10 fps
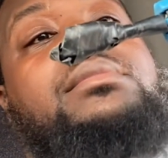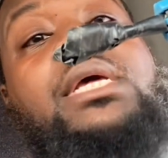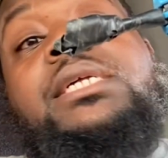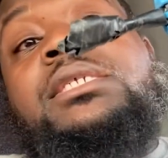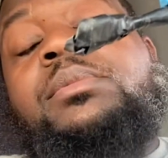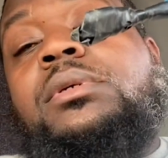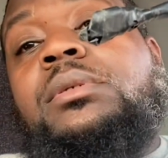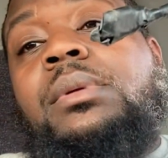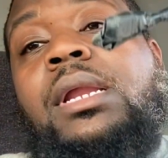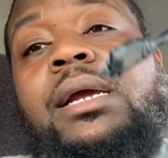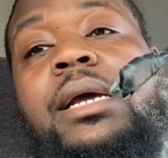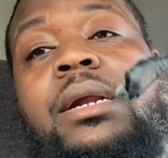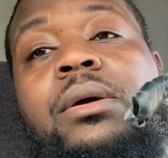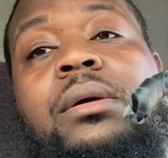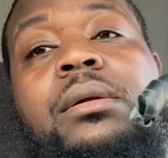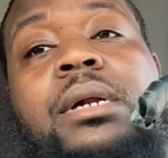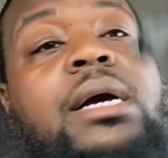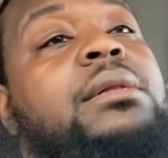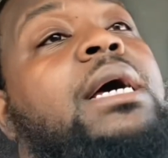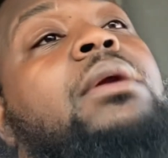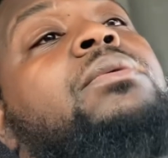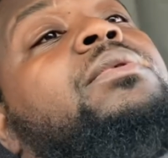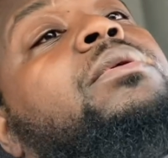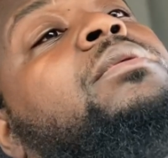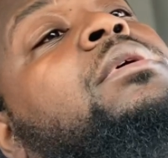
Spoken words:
is supposed to be like that or not, I don't know.